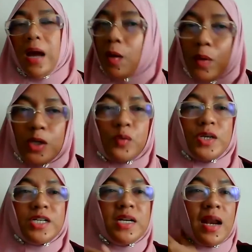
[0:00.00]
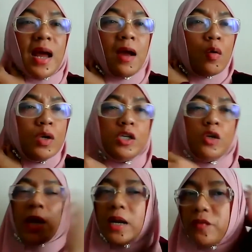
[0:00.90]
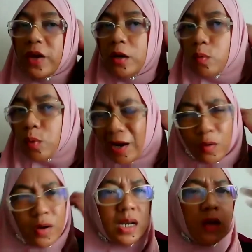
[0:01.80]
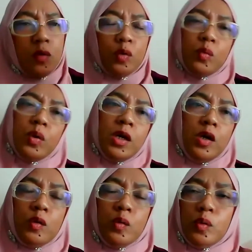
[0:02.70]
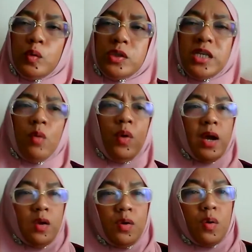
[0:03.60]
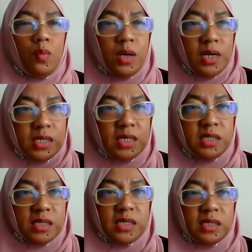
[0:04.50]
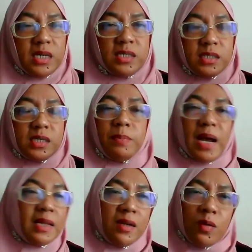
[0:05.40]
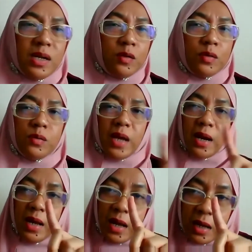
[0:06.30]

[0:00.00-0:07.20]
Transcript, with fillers: I always question that. I always look at the value. I don't need you to to to say, wait, you know, we, this is this is us. This, is, but I think no need to do that.